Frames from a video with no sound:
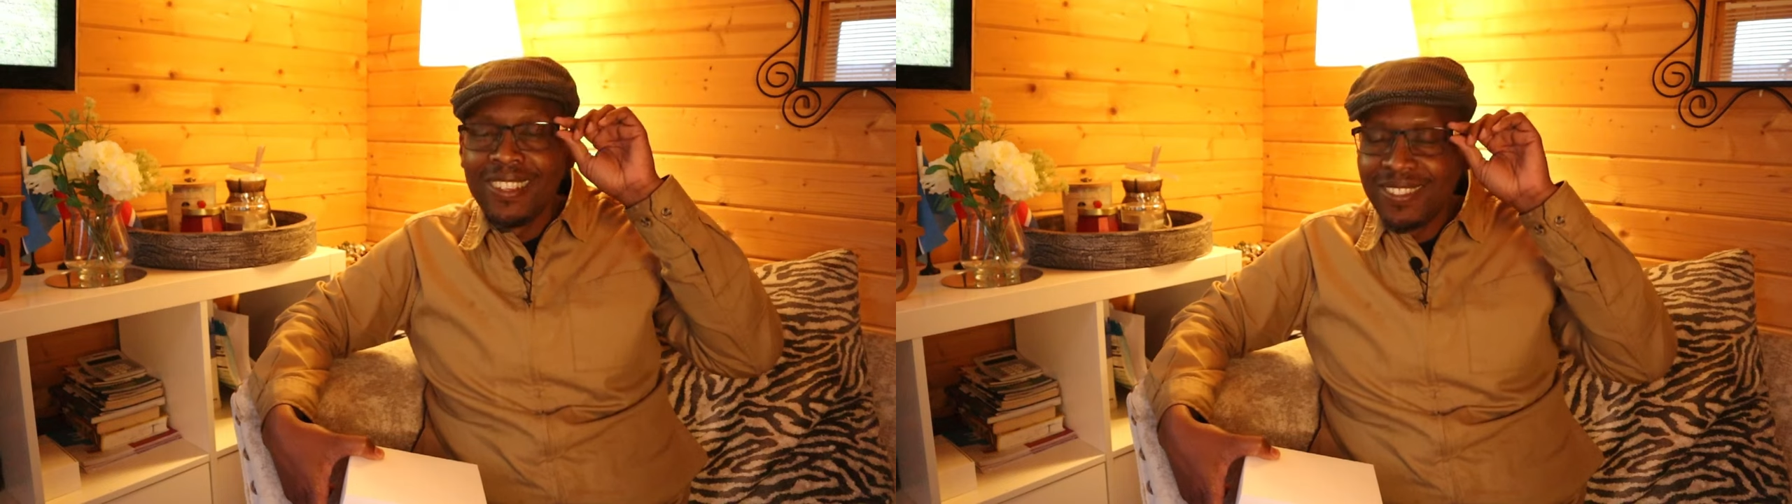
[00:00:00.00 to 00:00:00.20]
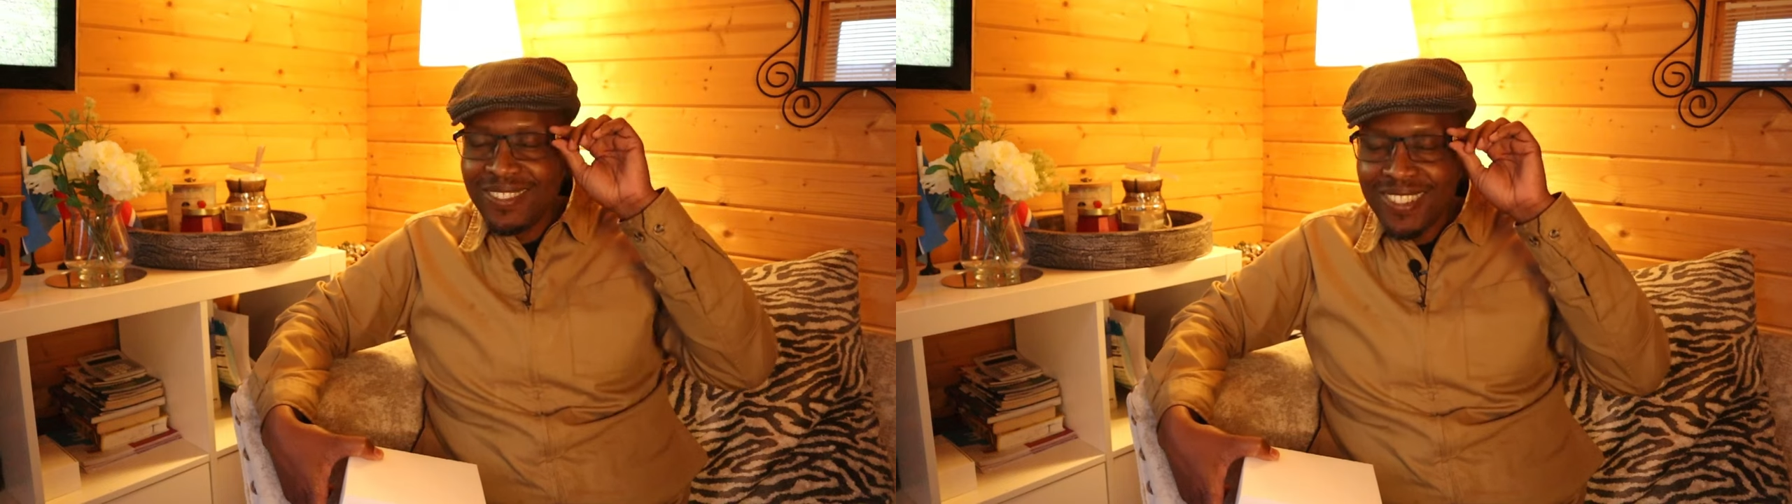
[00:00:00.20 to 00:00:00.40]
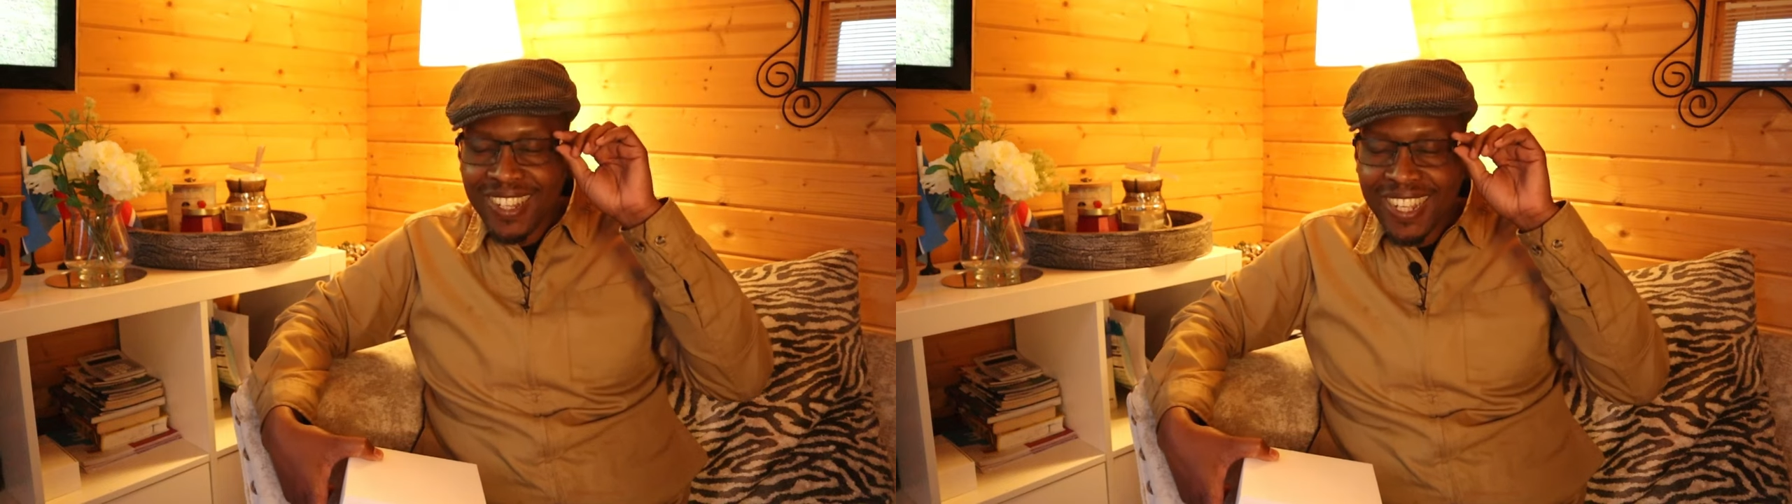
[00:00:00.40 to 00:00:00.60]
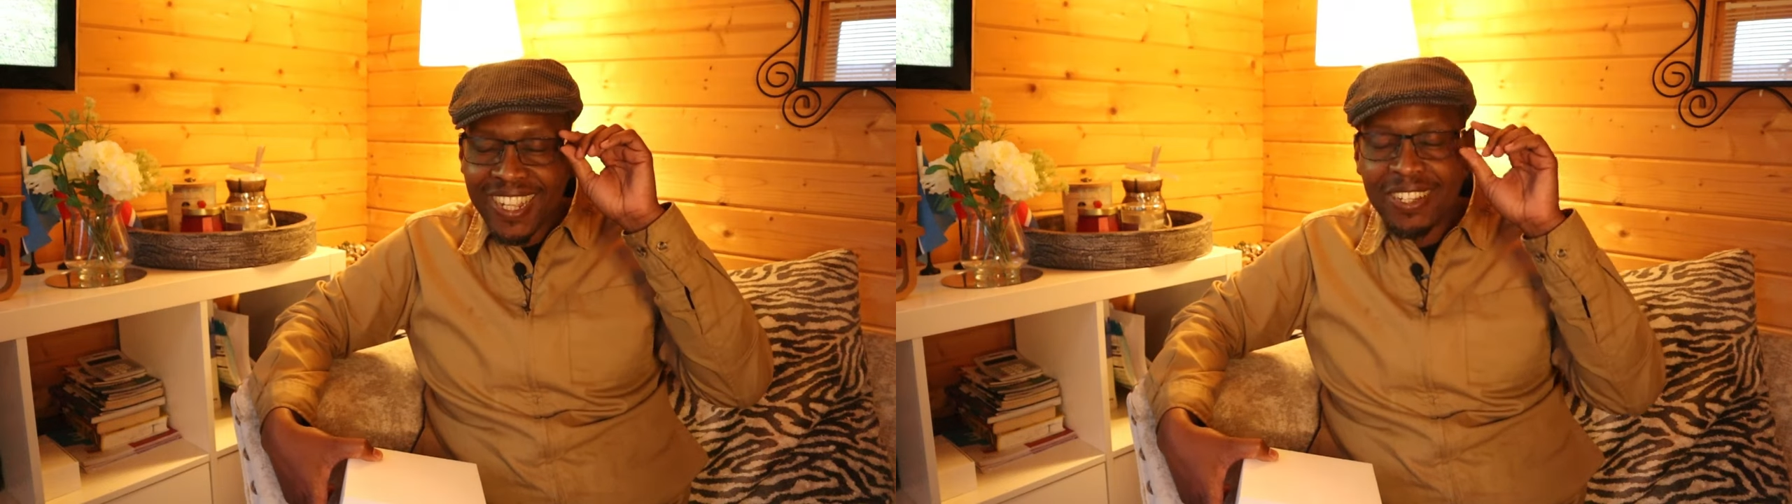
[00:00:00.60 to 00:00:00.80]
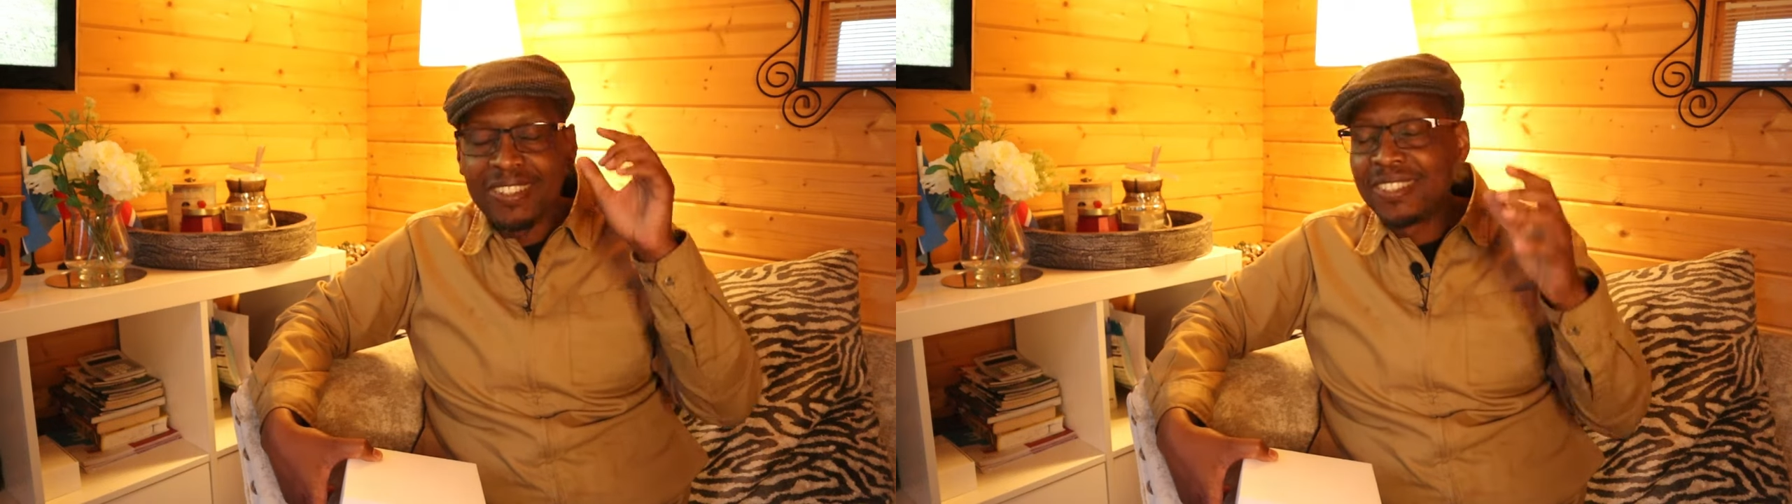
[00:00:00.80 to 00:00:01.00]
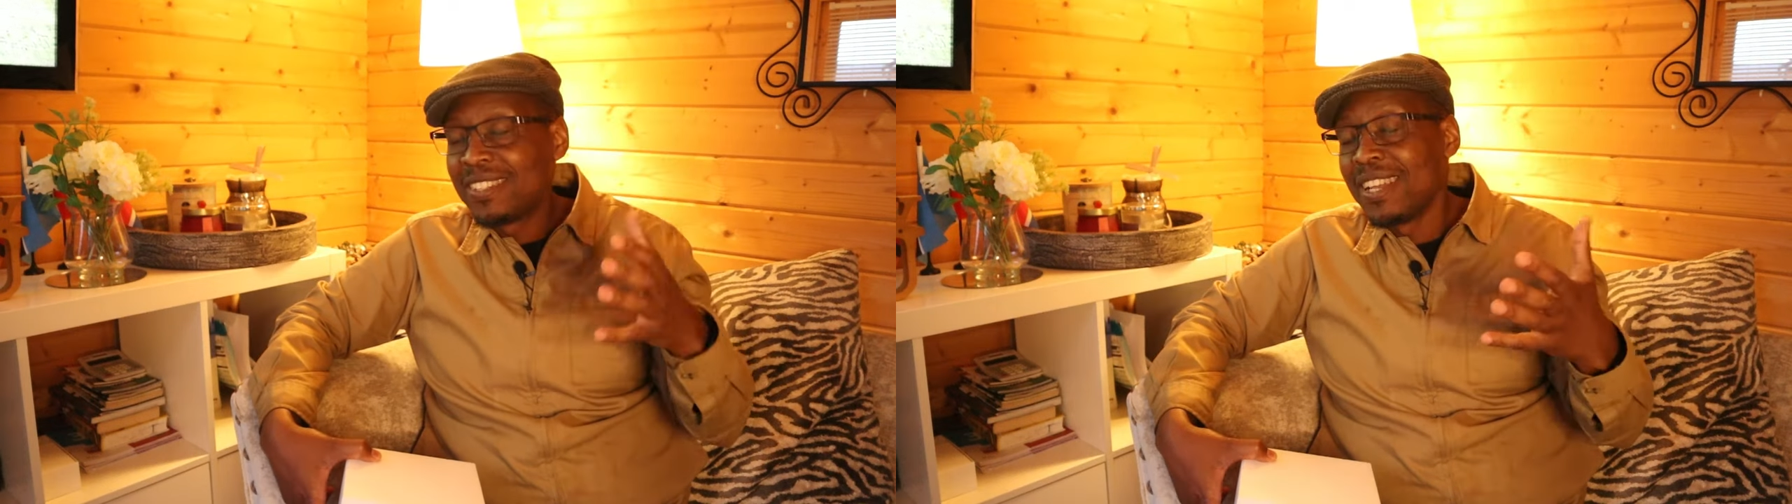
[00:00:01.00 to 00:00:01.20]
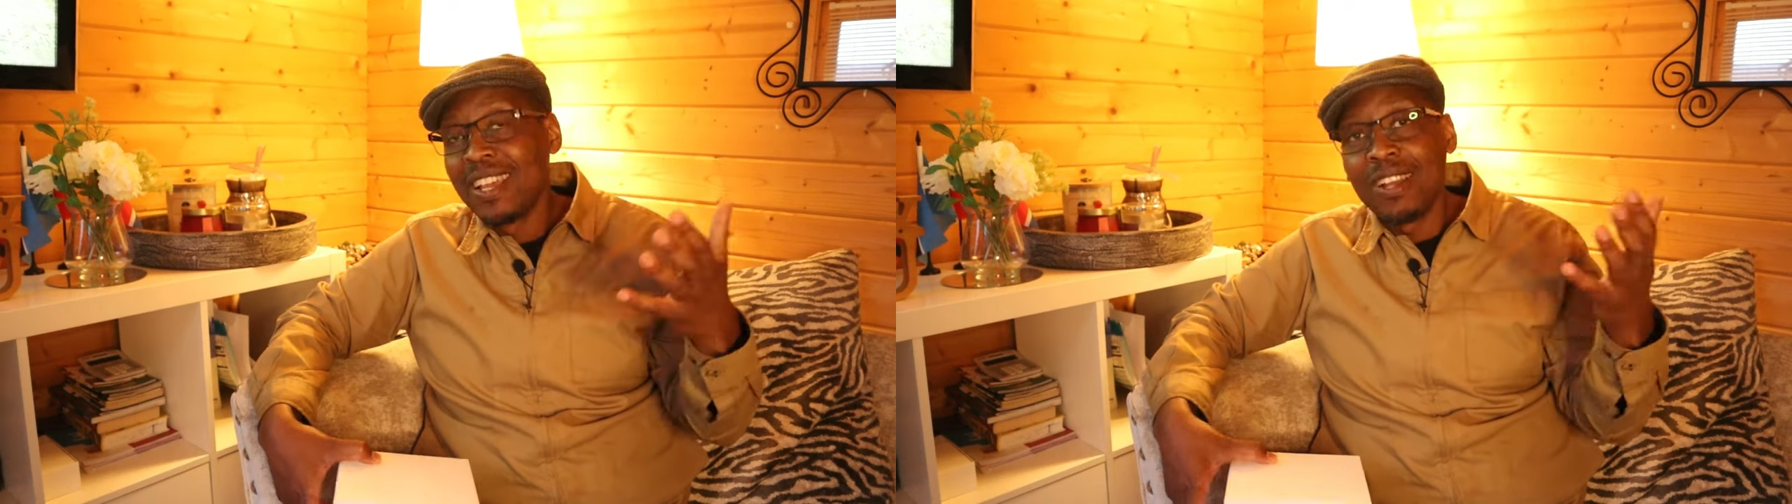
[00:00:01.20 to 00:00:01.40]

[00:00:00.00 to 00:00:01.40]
Right,